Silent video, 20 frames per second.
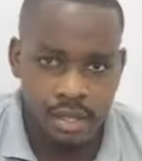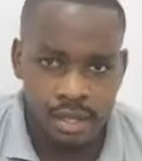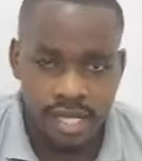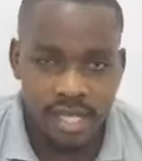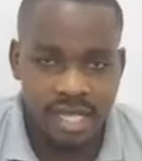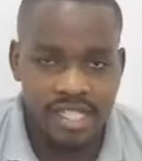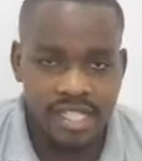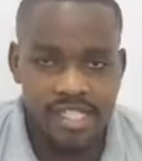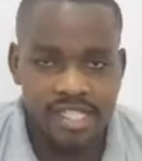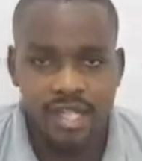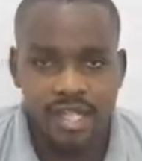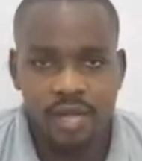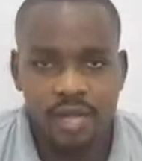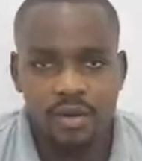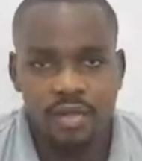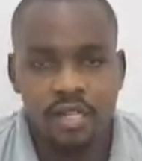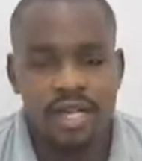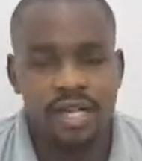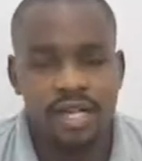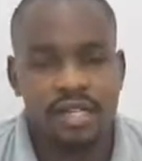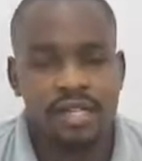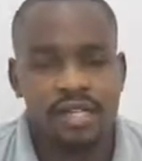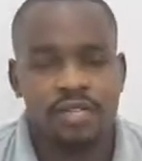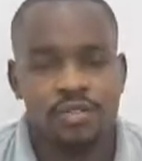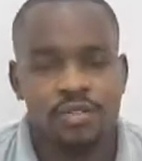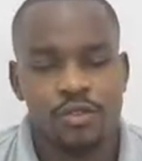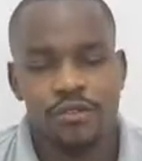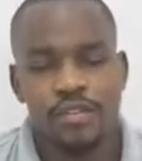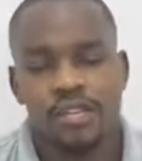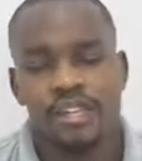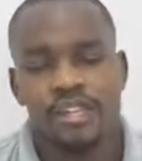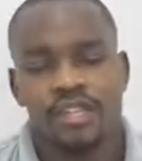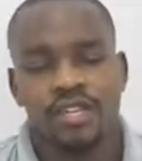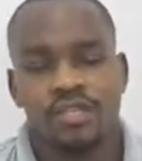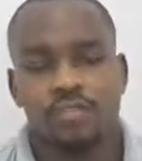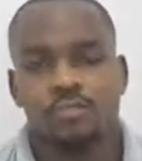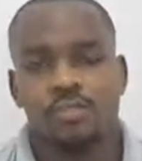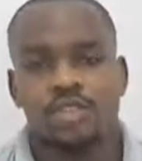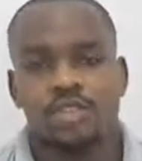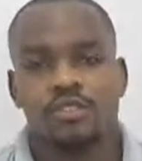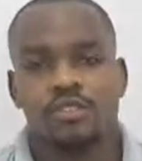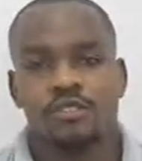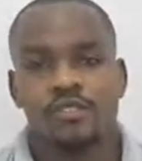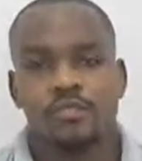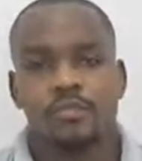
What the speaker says: loud sound, and you'll find that most of